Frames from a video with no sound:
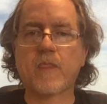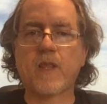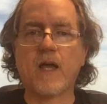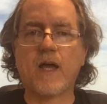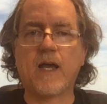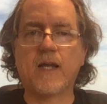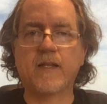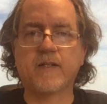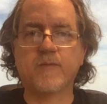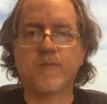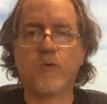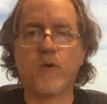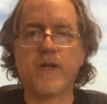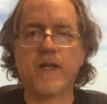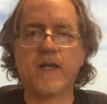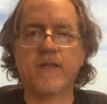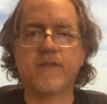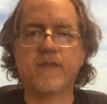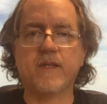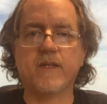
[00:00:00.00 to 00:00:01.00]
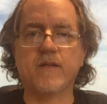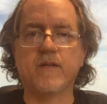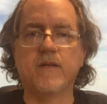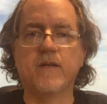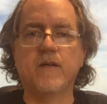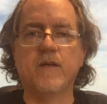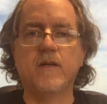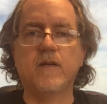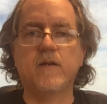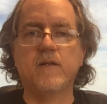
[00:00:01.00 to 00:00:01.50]
like to point out that,
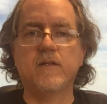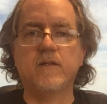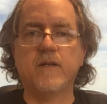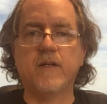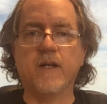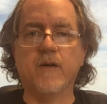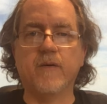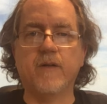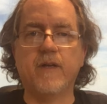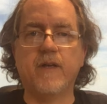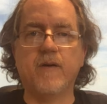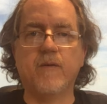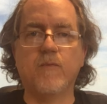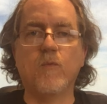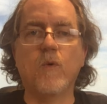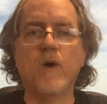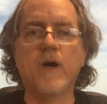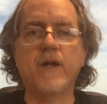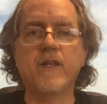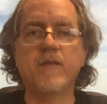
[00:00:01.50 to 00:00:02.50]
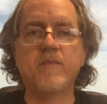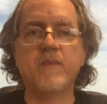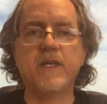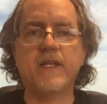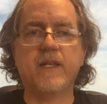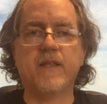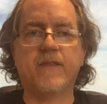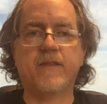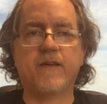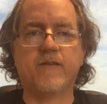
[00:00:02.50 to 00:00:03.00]
one
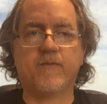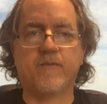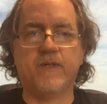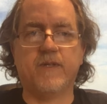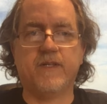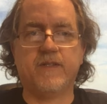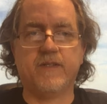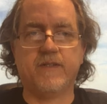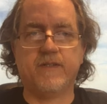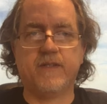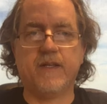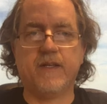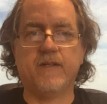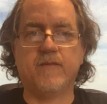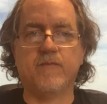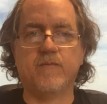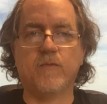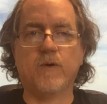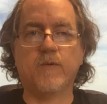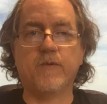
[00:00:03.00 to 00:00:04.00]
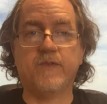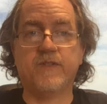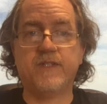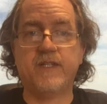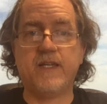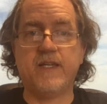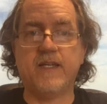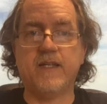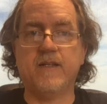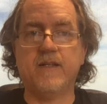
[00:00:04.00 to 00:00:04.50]
immediate thing from this is that what we've
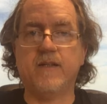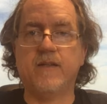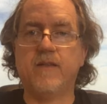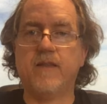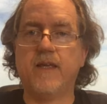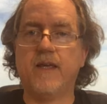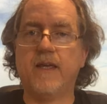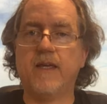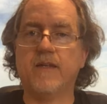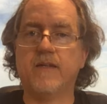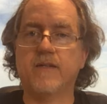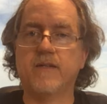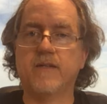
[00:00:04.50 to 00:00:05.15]
seen, that